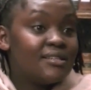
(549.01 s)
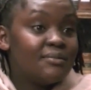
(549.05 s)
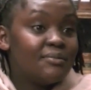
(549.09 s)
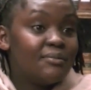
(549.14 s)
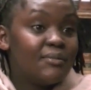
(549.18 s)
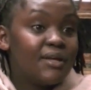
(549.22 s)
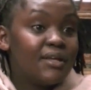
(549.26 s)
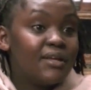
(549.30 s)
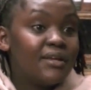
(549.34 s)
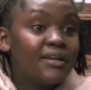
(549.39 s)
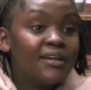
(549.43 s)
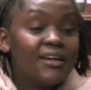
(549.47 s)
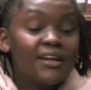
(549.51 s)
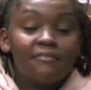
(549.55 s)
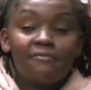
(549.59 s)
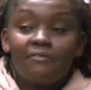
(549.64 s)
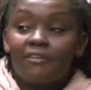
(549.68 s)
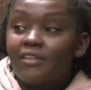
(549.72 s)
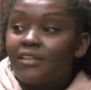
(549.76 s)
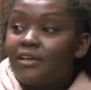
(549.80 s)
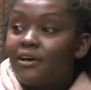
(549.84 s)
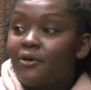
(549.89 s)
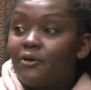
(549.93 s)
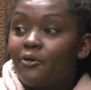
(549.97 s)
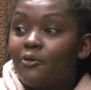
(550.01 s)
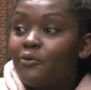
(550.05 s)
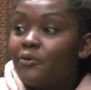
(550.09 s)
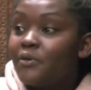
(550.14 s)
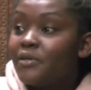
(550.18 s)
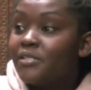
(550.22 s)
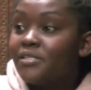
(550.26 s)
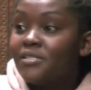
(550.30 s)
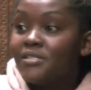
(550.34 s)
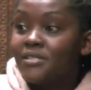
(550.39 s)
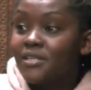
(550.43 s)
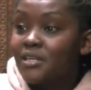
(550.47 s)
My grandfather
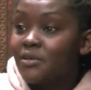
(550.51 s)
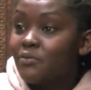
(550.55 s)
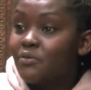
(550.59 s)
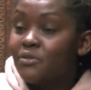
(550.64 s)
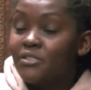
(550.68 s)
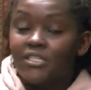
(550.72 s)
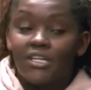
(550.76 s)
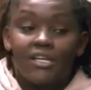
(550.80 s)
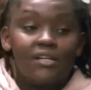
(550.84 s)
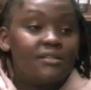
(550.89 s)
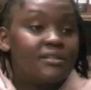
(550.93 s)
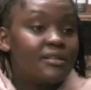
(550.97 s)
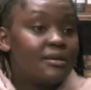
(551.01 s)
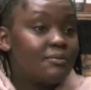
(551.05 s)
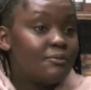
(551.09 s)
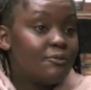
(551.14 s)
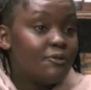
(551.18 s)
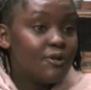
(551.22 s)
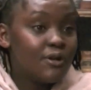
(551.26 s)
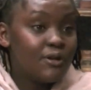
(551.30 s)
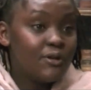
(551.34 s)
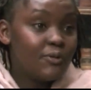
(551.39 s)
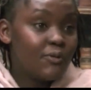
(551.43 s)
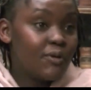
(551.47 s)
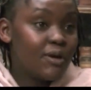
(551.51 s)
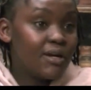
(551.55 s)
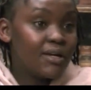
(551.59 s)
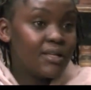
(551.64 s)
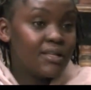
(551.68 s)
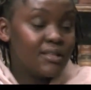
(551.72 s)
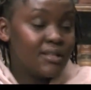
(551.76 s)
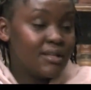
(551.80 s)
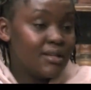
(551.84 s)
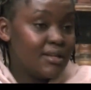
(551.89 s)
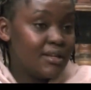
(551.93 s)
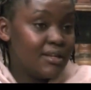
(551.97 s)
always, he would tell them, go and work
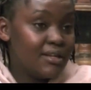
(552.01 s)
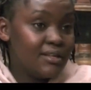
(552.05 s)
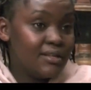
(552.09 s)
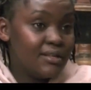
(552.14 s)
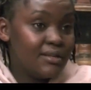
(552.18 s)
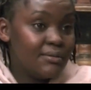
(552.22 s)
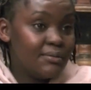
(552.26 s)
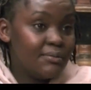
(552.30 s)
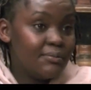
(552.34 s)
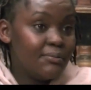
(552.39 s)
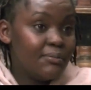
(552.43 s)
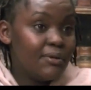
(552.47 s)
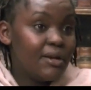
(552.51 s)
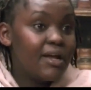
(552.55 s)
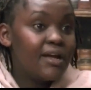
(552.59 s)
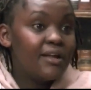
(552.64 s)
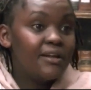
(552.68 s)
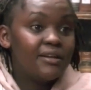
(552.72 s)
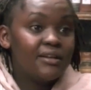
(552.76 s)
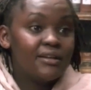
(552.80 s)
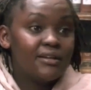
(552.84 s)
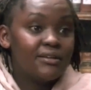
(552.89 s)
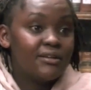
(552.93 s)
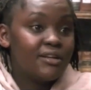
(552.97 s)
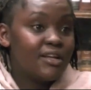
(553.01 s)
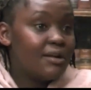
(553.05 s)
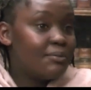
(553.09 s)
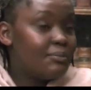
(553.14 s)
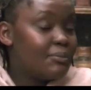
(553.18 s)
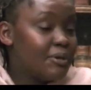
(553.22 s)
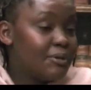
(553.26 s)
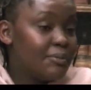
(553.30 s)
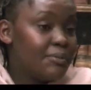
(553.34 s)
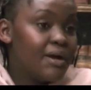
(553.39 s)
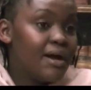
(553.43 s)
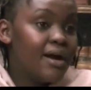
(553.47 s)
in the land and
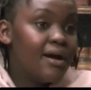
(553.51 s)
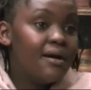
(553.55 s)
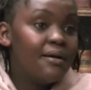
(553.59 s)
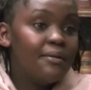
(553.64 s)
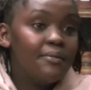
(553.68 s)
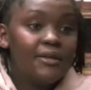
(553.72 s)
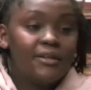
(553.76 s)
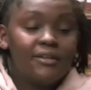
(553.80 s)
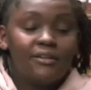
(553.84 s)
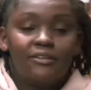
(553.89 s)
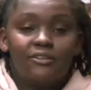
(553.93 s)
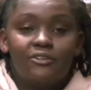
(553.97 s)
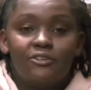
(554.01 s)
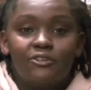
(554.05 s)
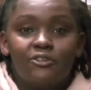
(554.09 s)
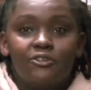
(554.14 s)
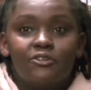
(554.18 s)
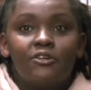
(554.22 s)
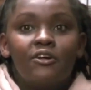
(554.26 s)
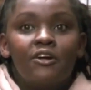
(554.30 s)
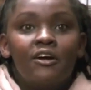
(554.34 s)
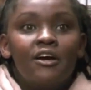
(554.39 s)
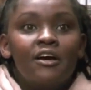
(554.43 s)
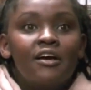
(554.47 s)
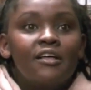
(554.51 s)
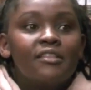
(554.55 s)
help your mom, and you know,